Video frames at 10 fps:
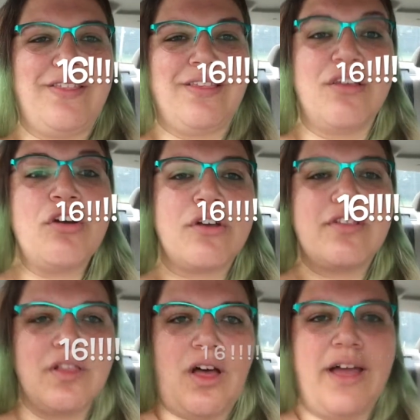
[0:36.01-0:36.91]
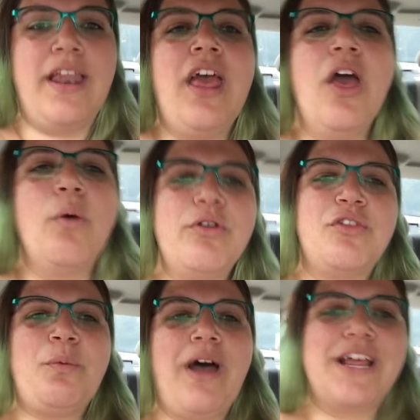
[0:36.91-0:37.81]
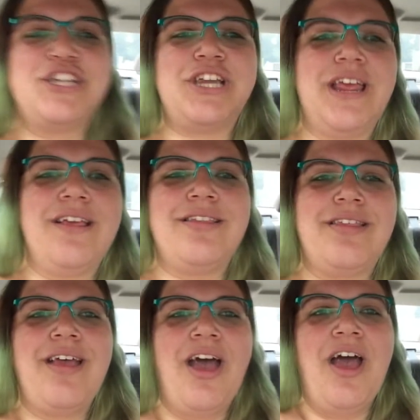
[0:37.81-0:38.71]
This is her salon, which is why she is